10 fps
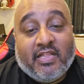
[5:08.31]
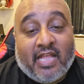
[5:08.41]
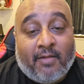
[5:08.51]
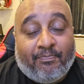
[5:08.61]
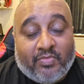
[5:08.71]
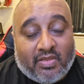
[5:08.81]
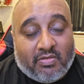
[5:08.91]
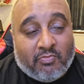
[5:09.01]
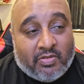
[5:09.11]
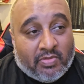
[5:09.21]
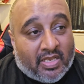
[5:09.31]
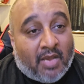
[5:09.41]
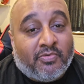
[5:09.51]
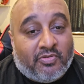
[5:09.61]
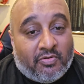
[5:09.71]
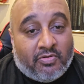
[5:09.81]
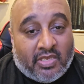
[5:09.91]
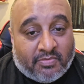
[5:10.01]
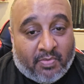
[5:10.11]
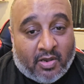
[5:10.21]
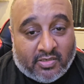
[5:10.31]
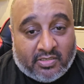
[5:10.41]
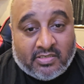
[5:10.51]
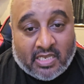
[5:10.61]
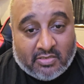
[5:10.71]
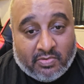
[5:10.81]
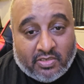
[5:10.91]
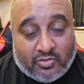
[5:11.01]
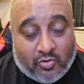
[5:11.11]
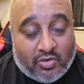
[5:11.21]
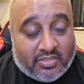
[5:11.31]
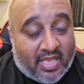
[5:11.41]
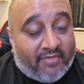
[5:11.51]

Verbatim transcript: Now, when it comes to his bastards as well as Corlys,